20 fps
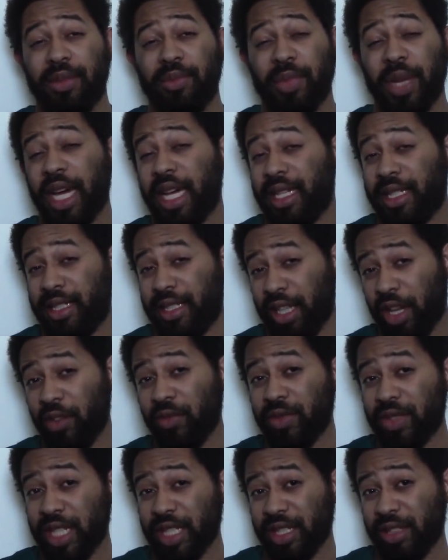by
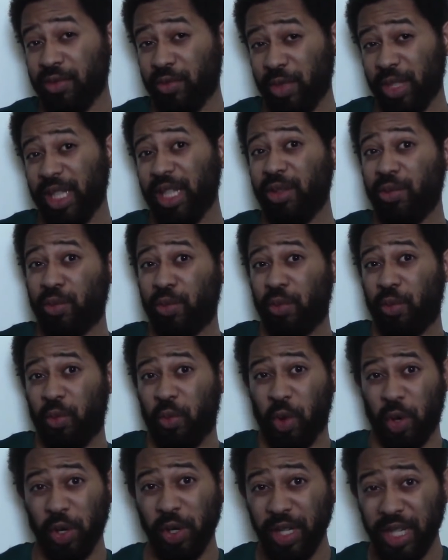itself doesn't really
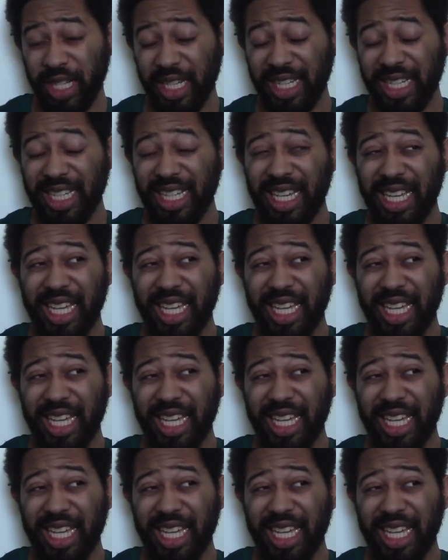work